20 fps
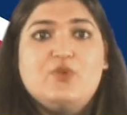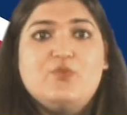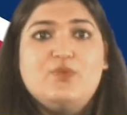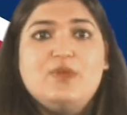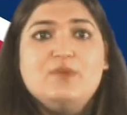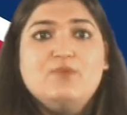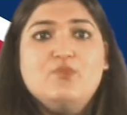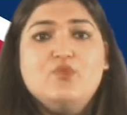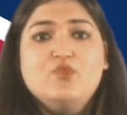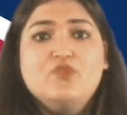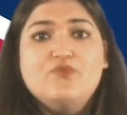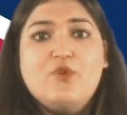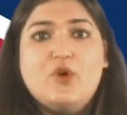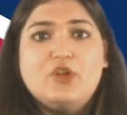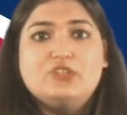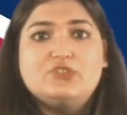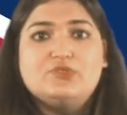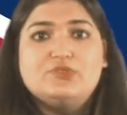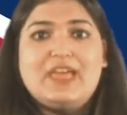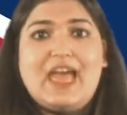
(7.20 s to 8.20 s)
we move
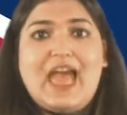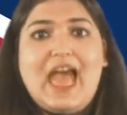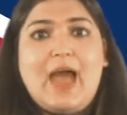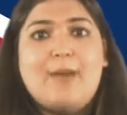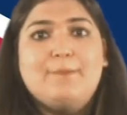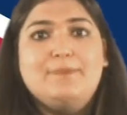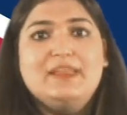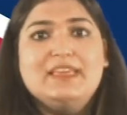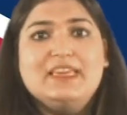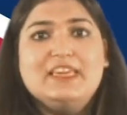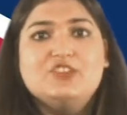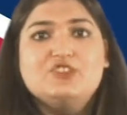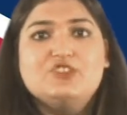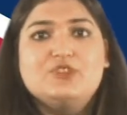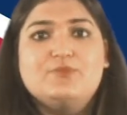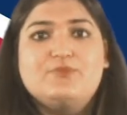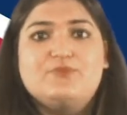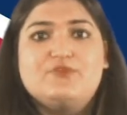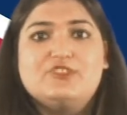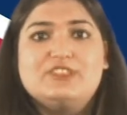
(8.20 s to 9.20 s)
on to the
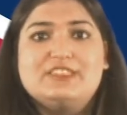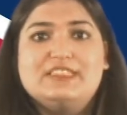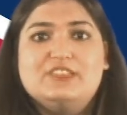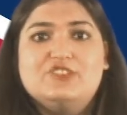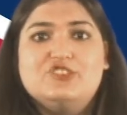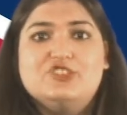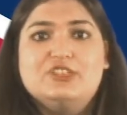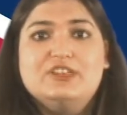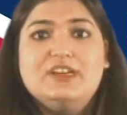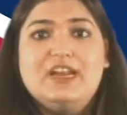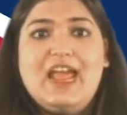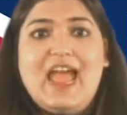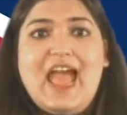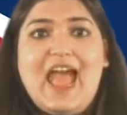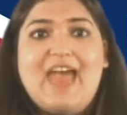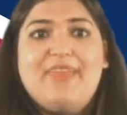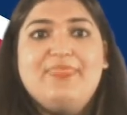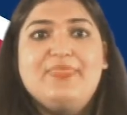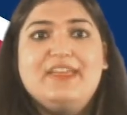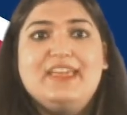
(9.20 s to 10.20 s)
application procedure
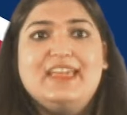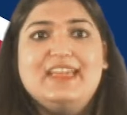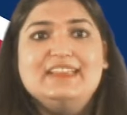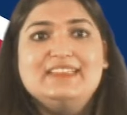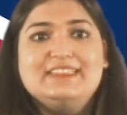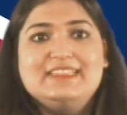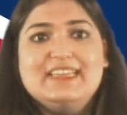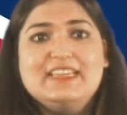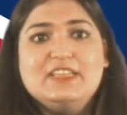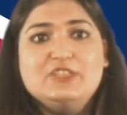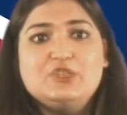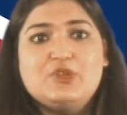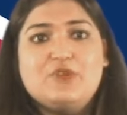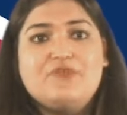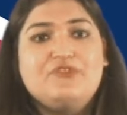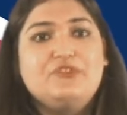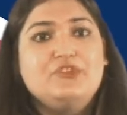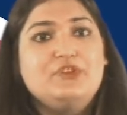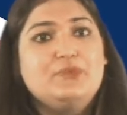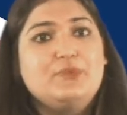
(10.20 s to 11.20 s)
and the intakes
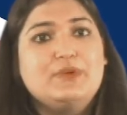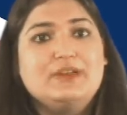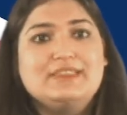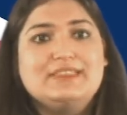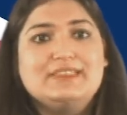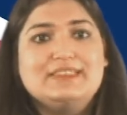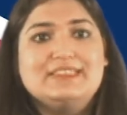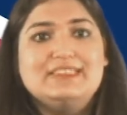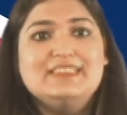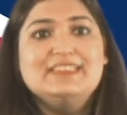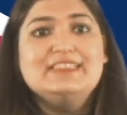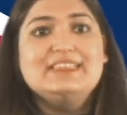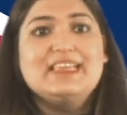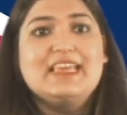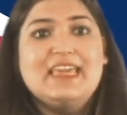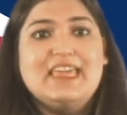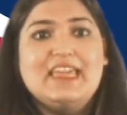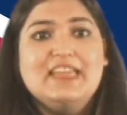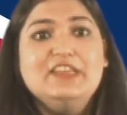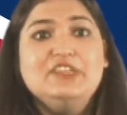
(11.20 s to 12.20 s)
of universities
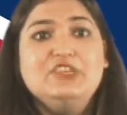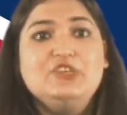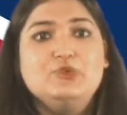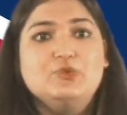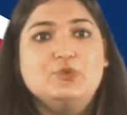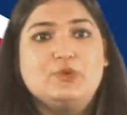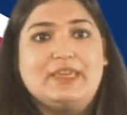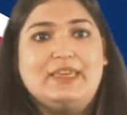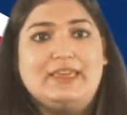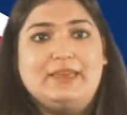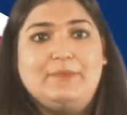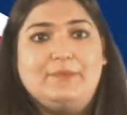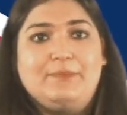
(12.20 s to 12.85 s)
in UK.